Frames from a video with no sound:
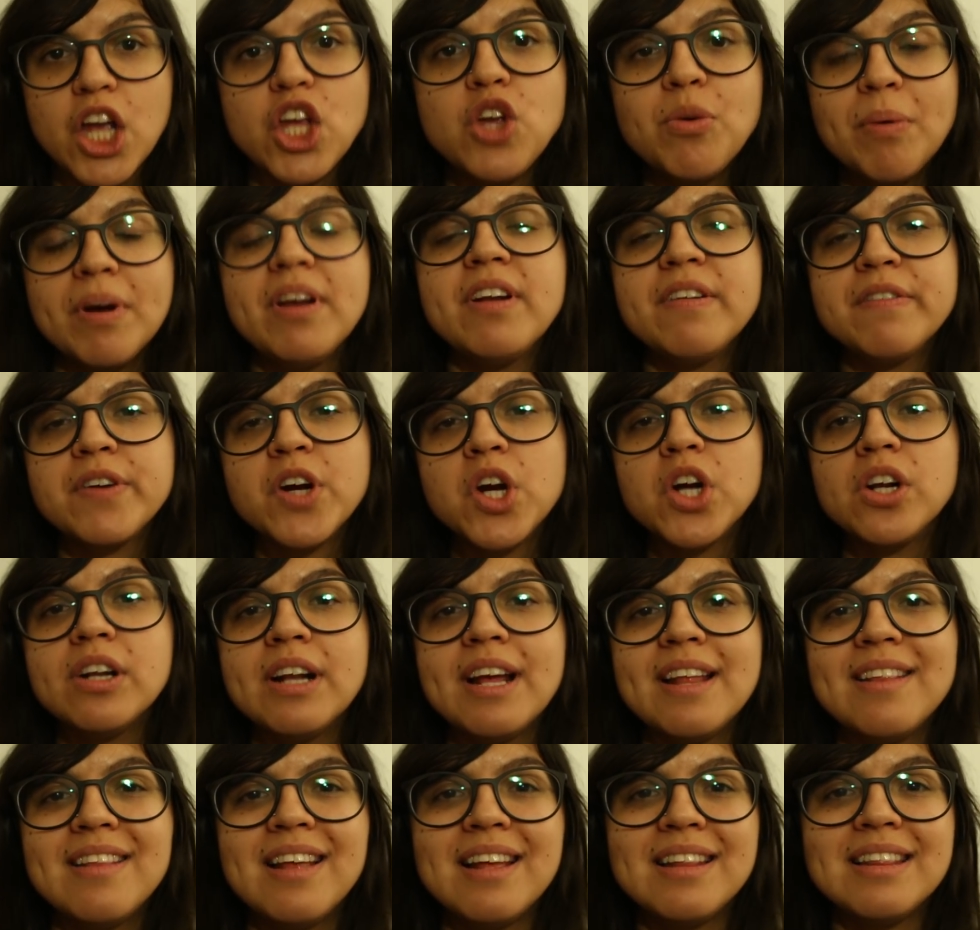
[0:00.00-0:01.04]
You might have
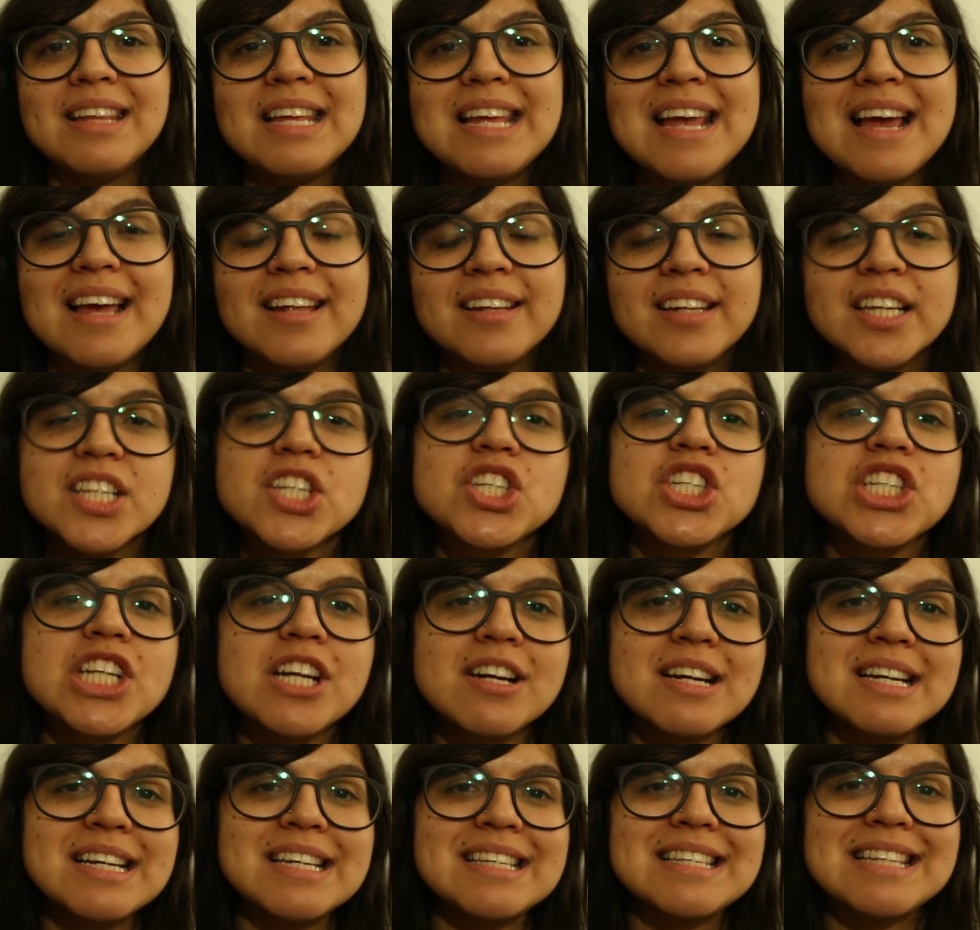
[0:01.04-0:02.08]
heard that the
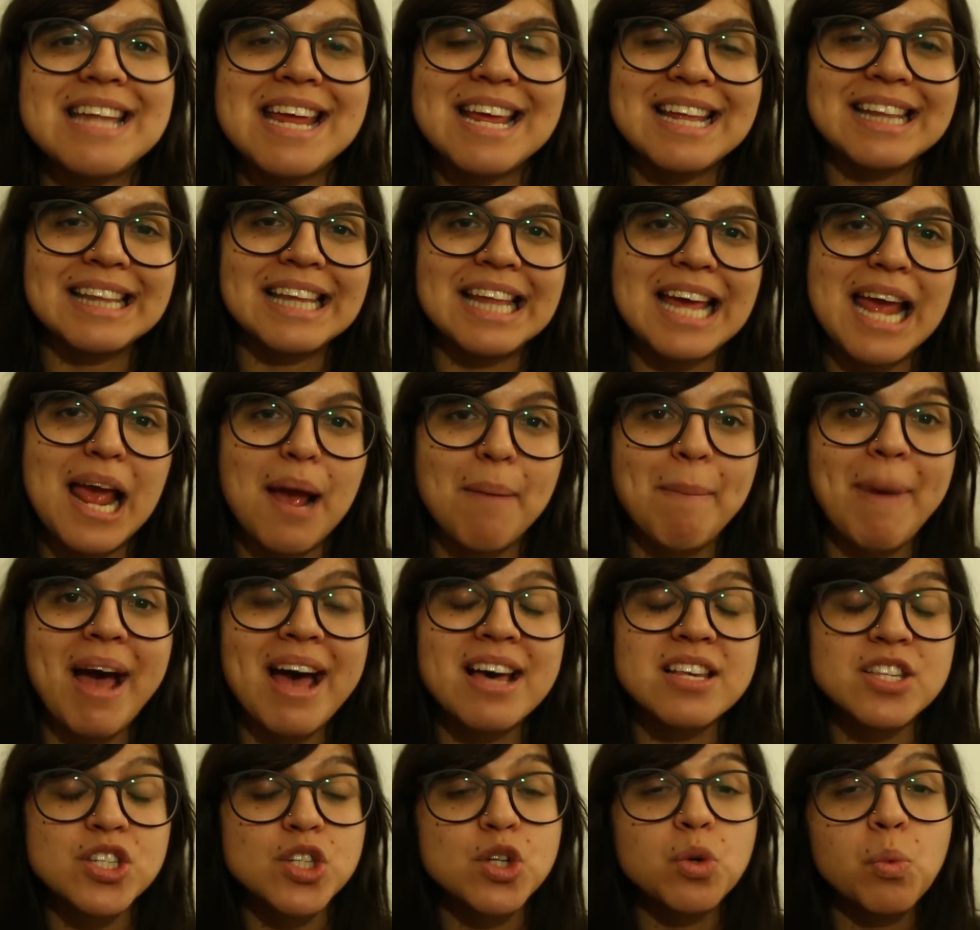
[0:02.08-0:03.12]
legendary Stan Lee
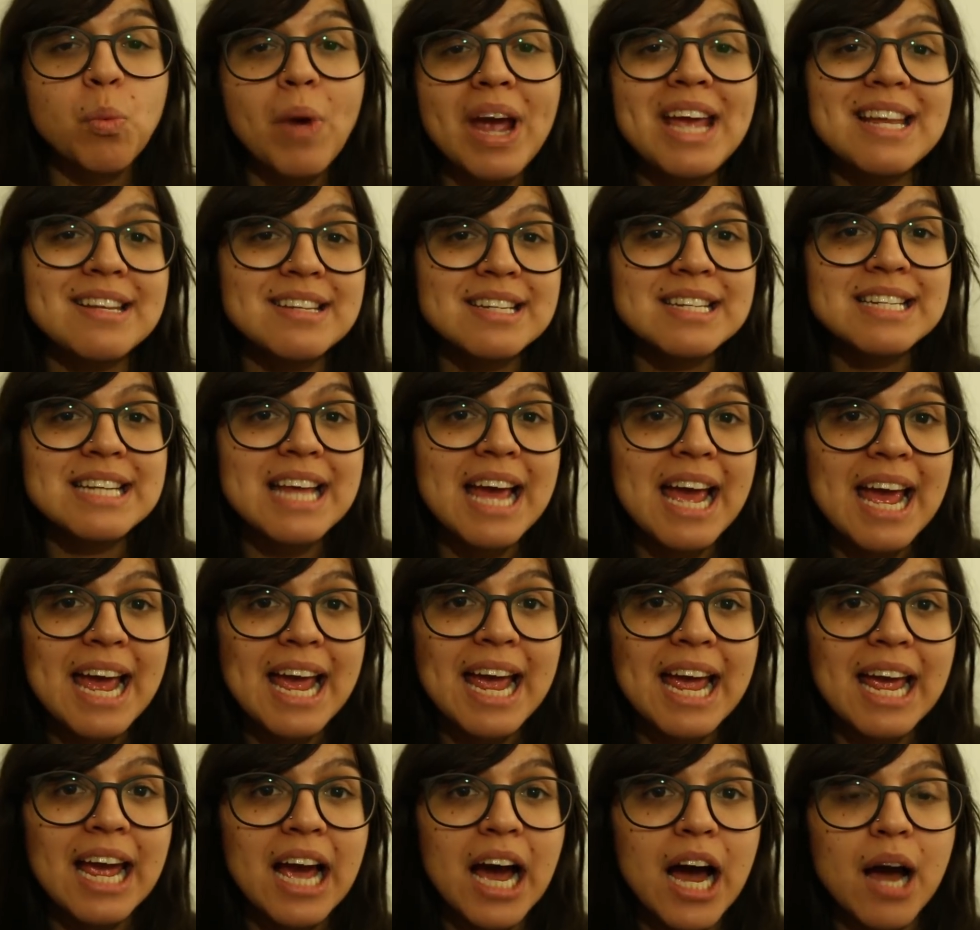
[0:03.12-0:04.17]
passed away
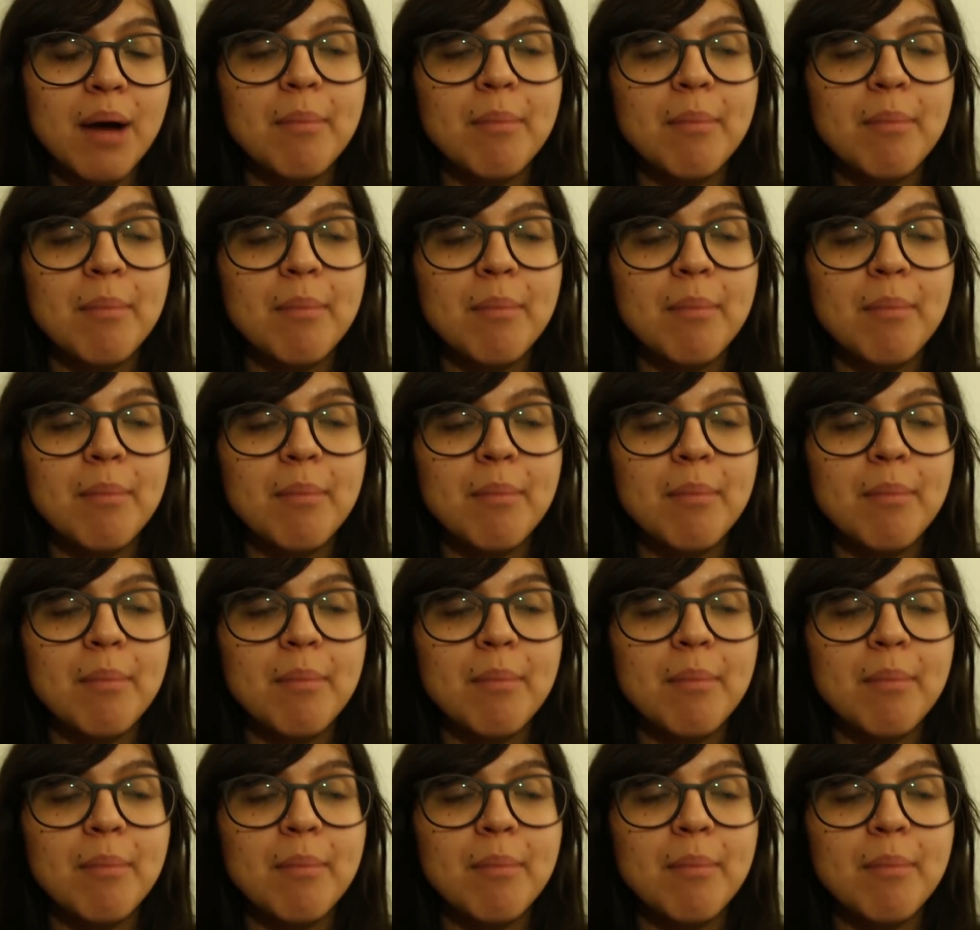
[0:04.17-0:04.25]
today.